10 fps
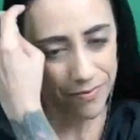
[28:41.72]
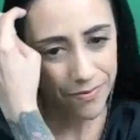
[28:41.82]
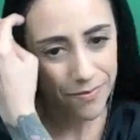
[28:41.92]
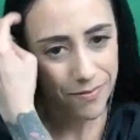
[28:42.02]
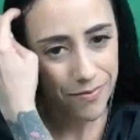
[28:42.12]

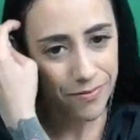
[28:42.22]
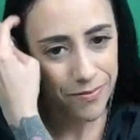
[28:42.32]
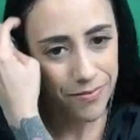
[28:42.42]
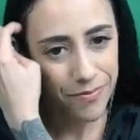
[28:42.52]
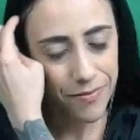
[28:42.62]

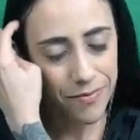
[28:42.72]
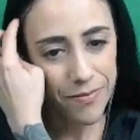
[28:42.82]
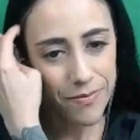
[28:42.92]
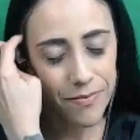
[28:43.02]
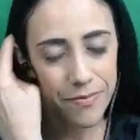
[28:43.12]

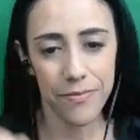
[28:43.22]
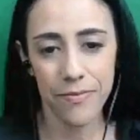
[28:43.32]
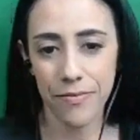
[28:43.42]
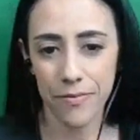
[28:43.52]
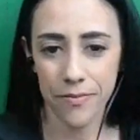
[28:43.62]

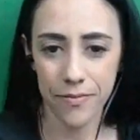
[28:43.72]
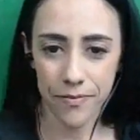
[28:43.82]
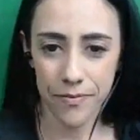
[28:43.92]
The person shown says nothing.